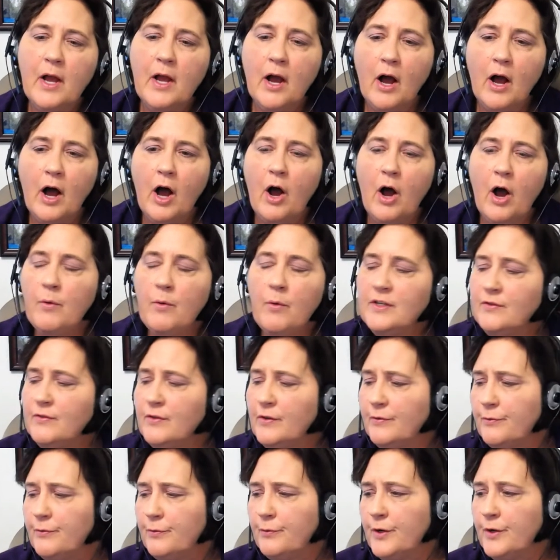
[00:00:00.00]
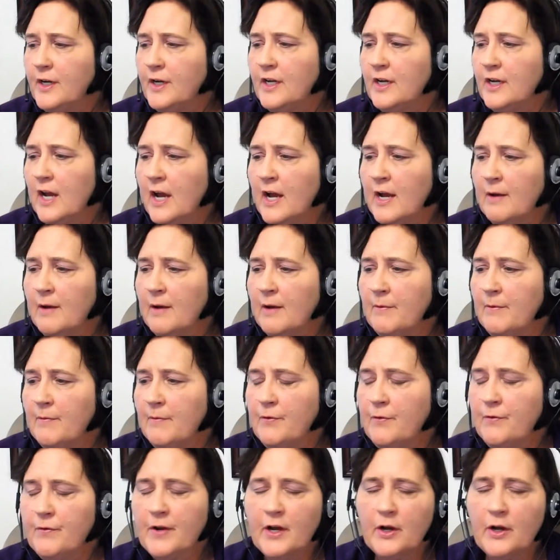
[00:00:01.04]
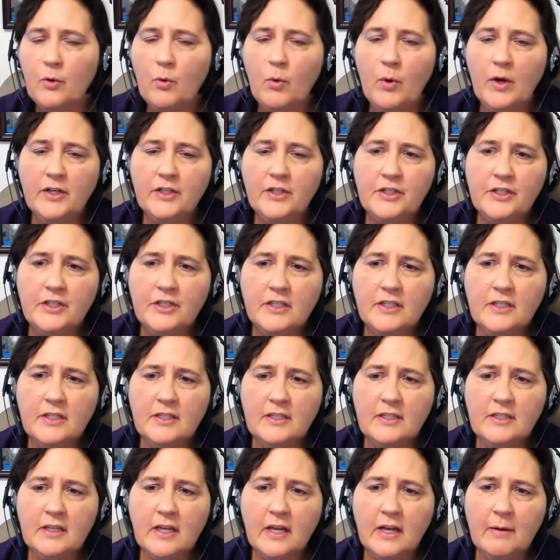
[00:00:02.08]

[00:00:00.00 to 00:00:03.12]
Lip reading: always feel free if you've got questions